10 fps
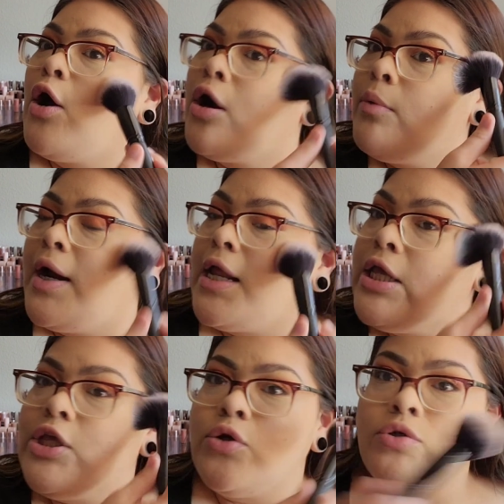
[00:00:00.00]

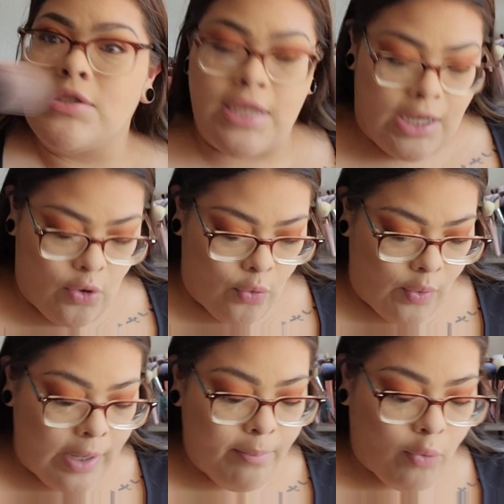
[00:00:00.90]
already used like
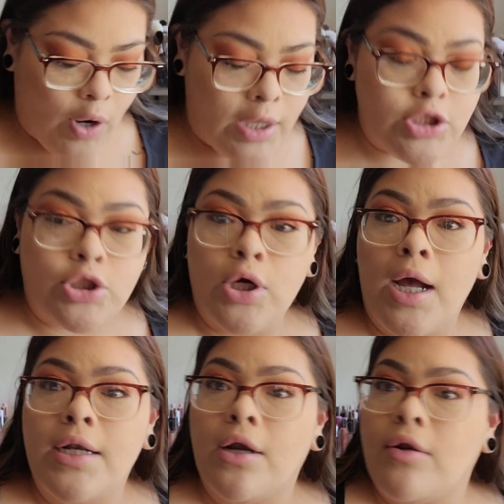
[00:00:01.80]
cream bronzer
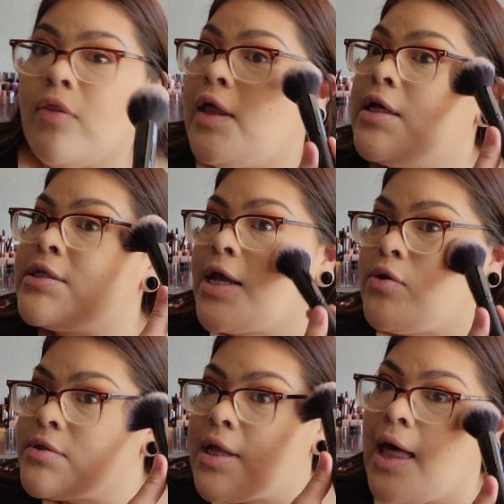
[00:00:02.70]
under this. I
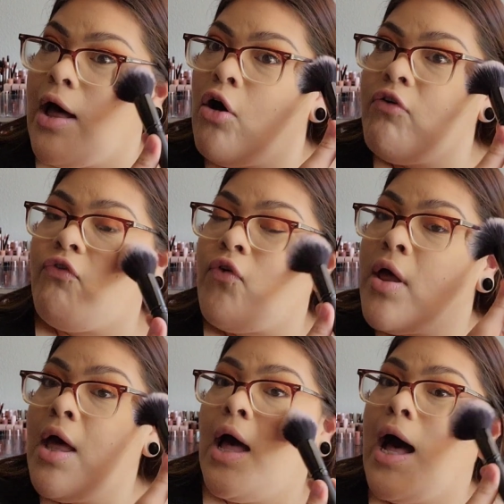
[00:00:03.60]
use the e.l.f.
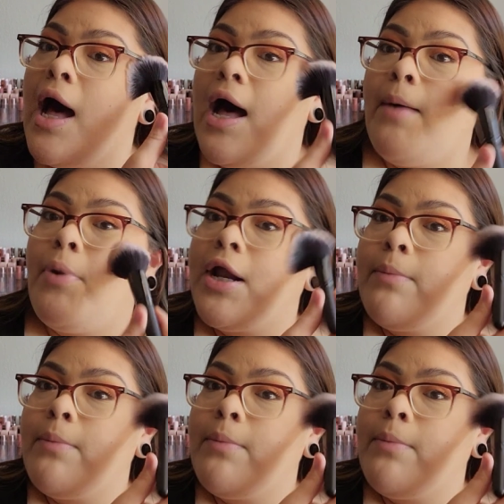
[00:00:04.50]
Putty